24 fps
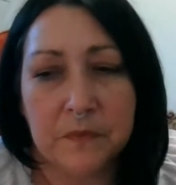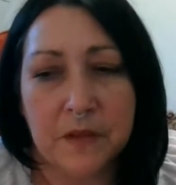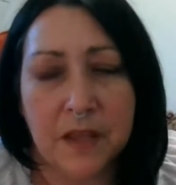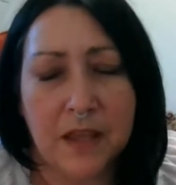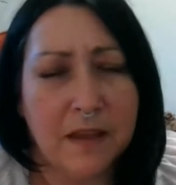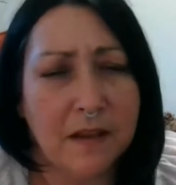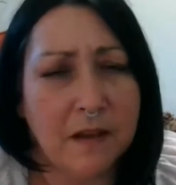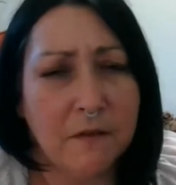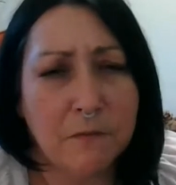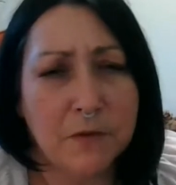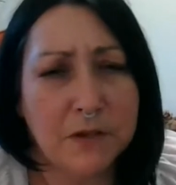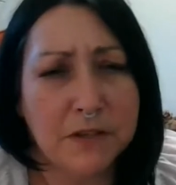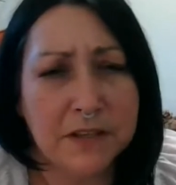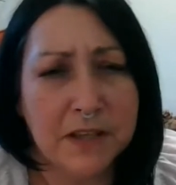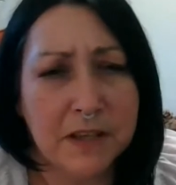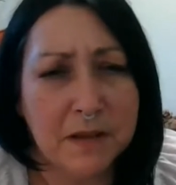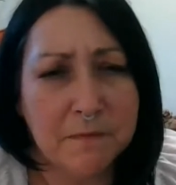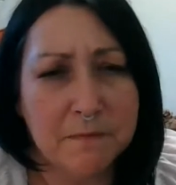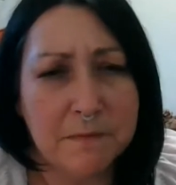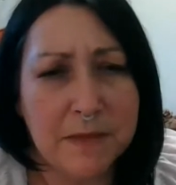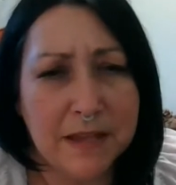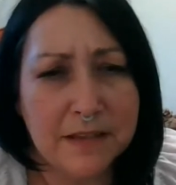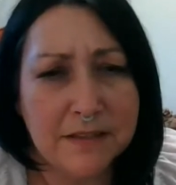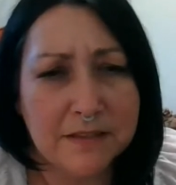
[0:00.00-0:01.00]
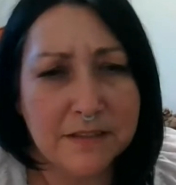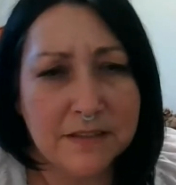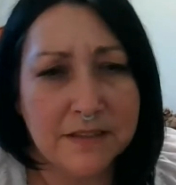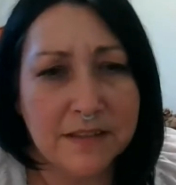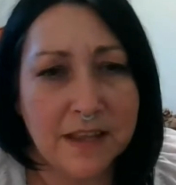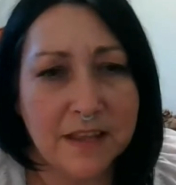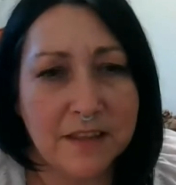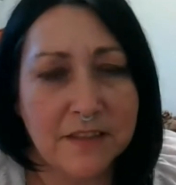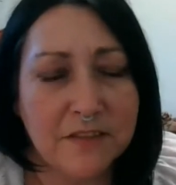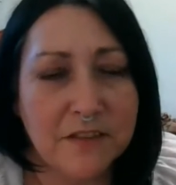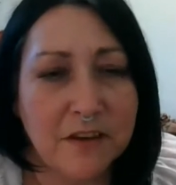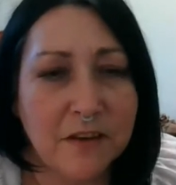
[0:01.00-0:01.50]
I would come back to
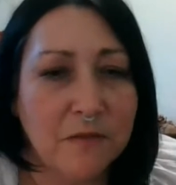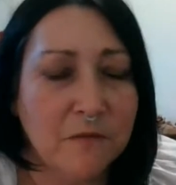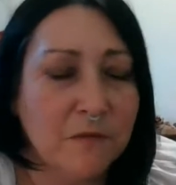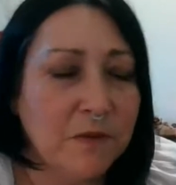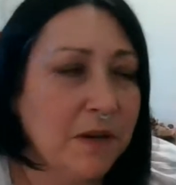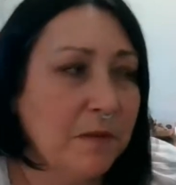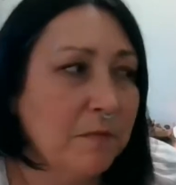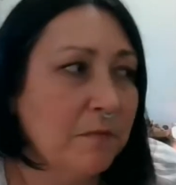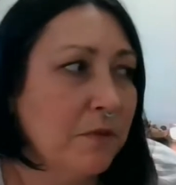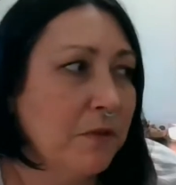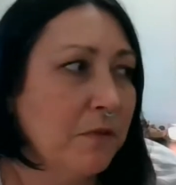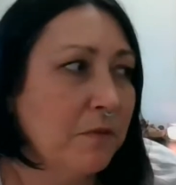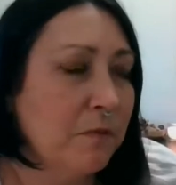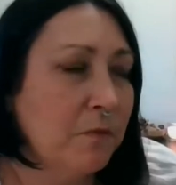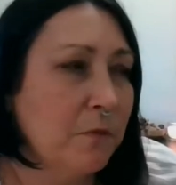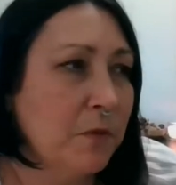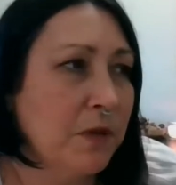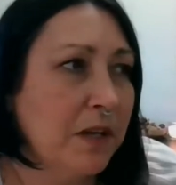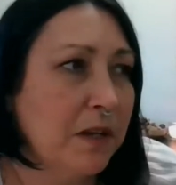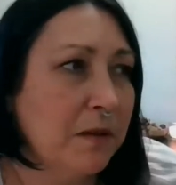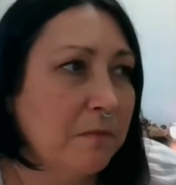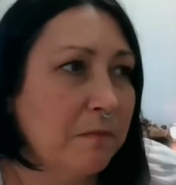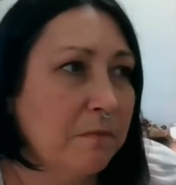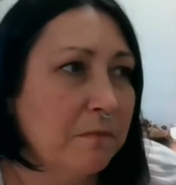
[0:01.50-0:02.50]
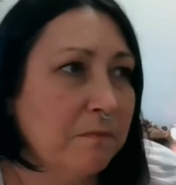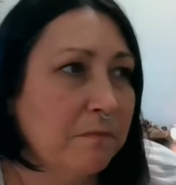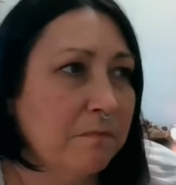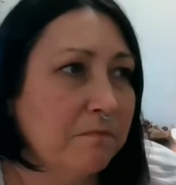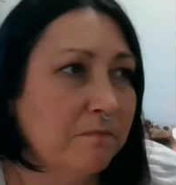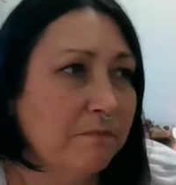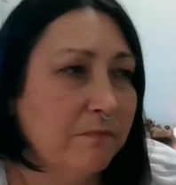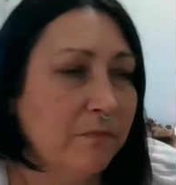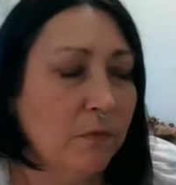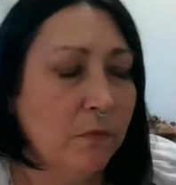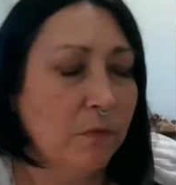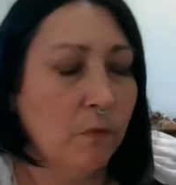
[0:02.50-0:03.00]
that thought when I'm
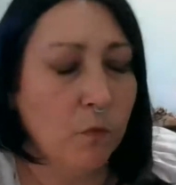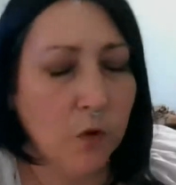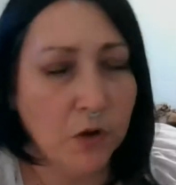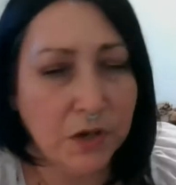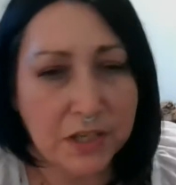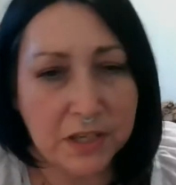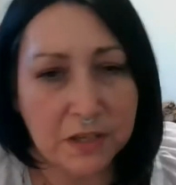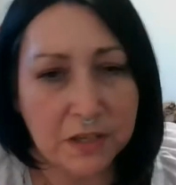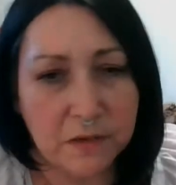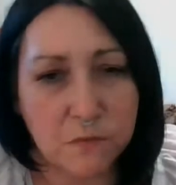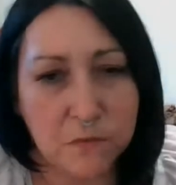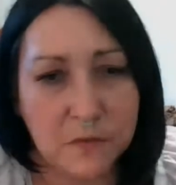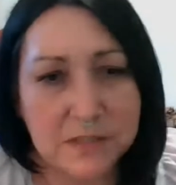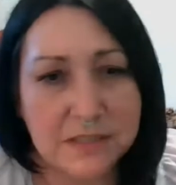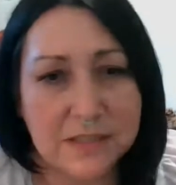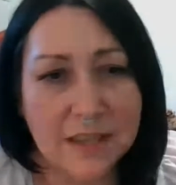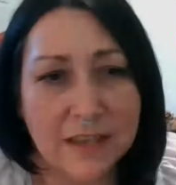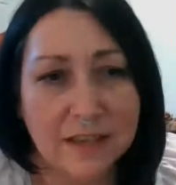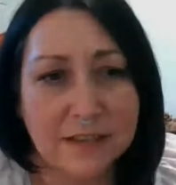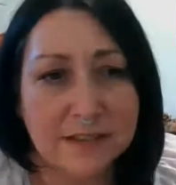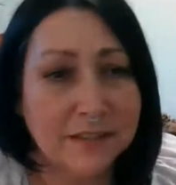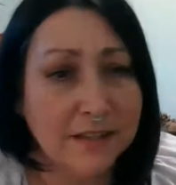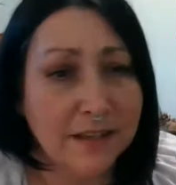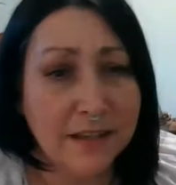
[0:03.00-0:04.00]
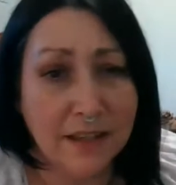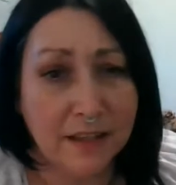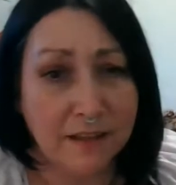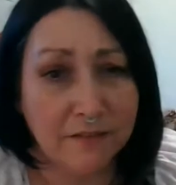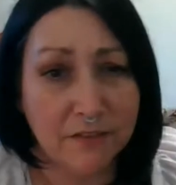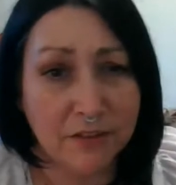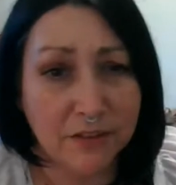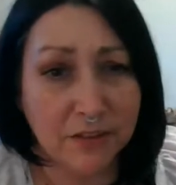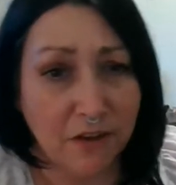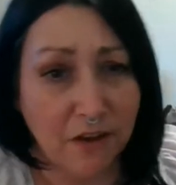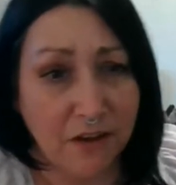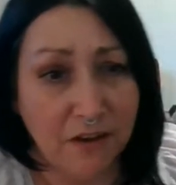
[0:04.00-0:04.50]
working with decks, and
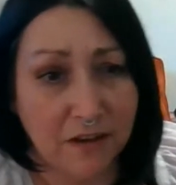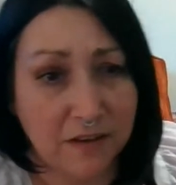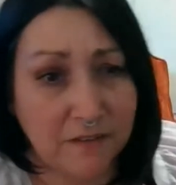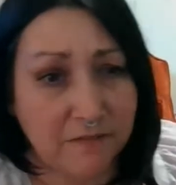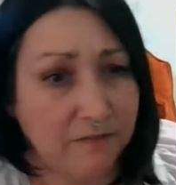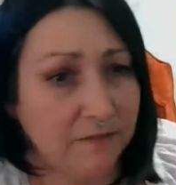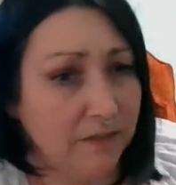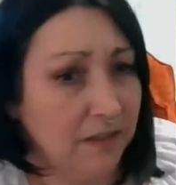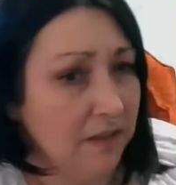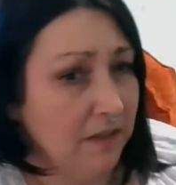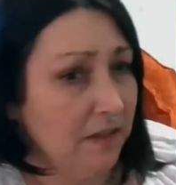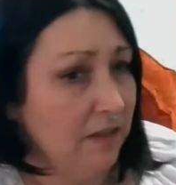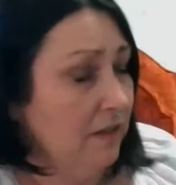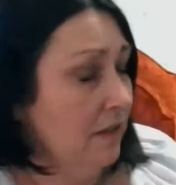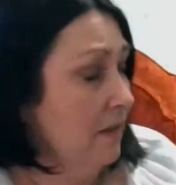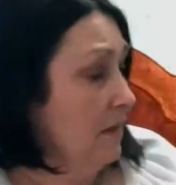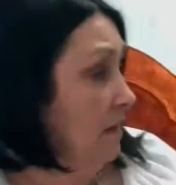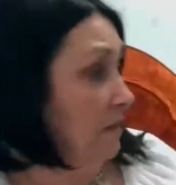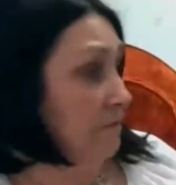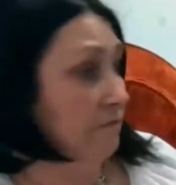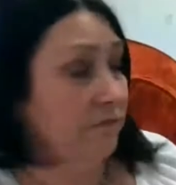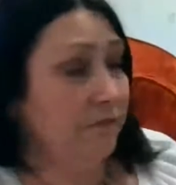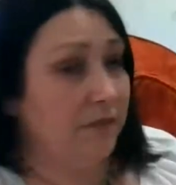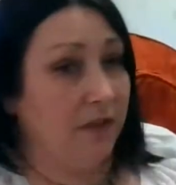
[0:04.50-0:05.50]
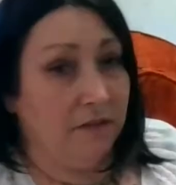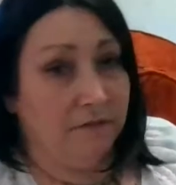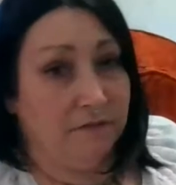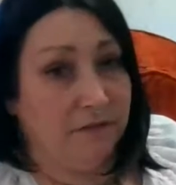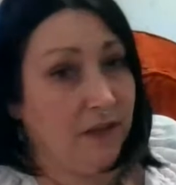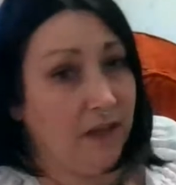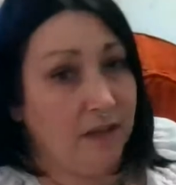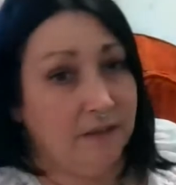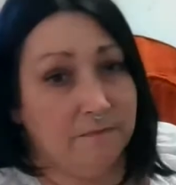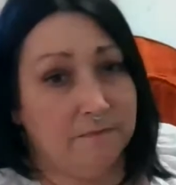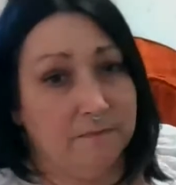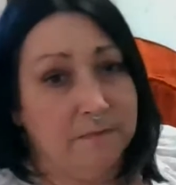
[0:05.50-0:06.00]
I've
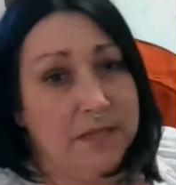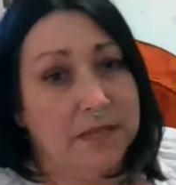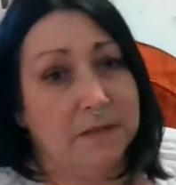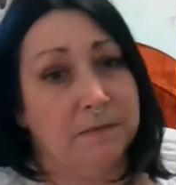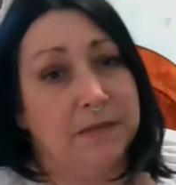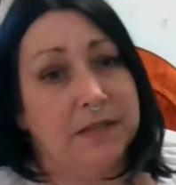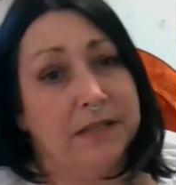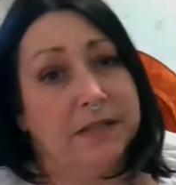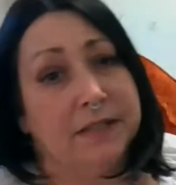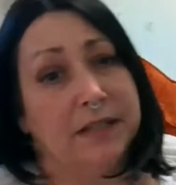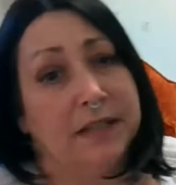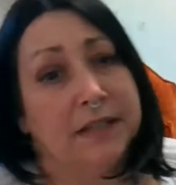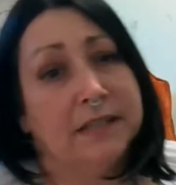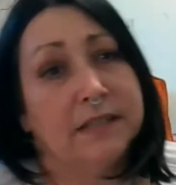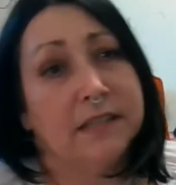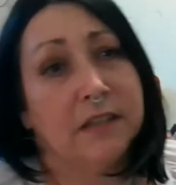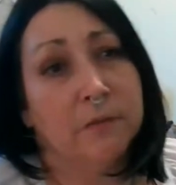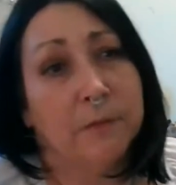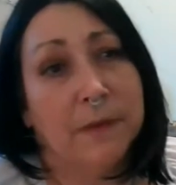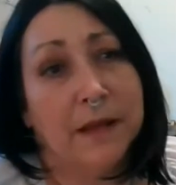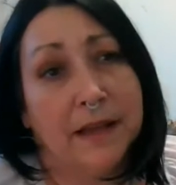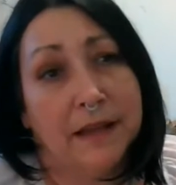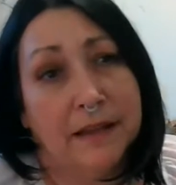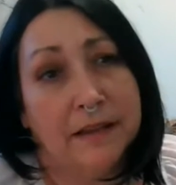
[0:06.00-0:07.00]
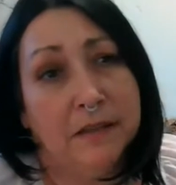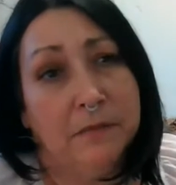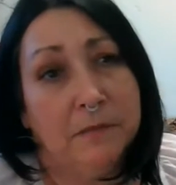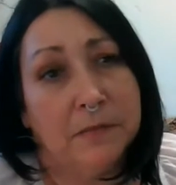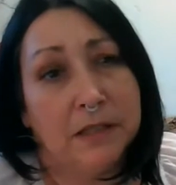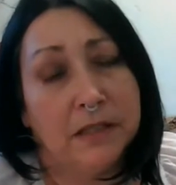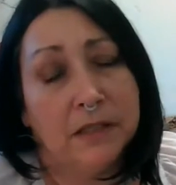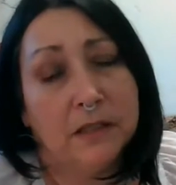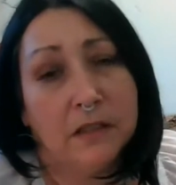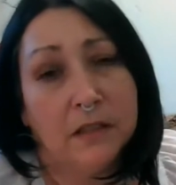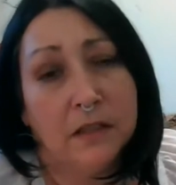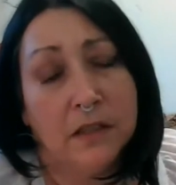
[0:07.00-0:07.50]
got many decks here behind
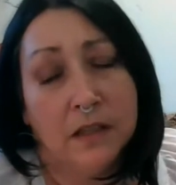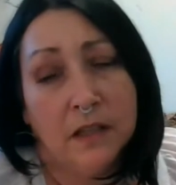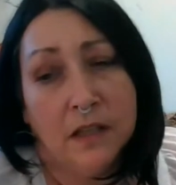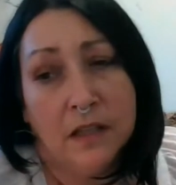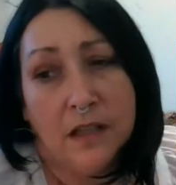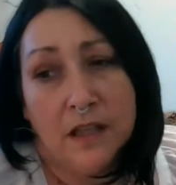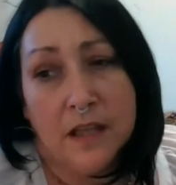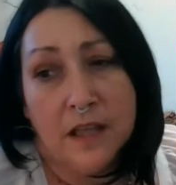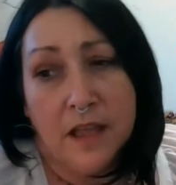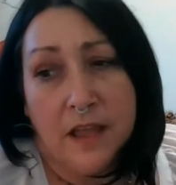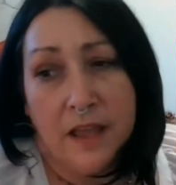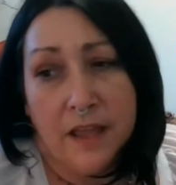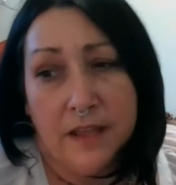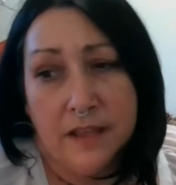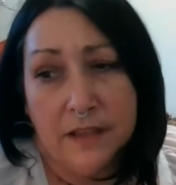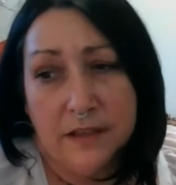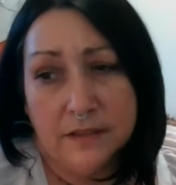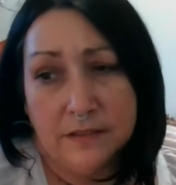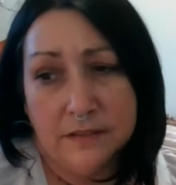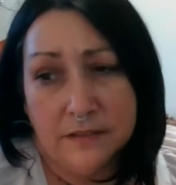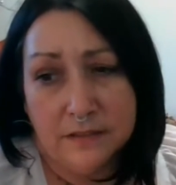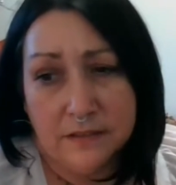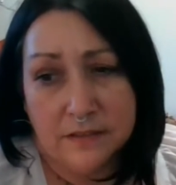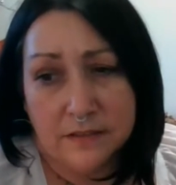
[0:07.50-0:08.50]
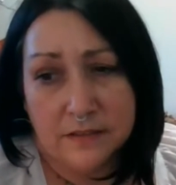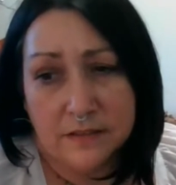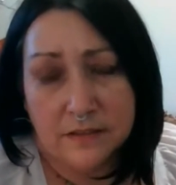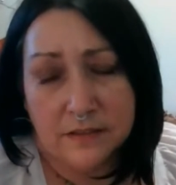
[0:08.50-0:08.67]
me, and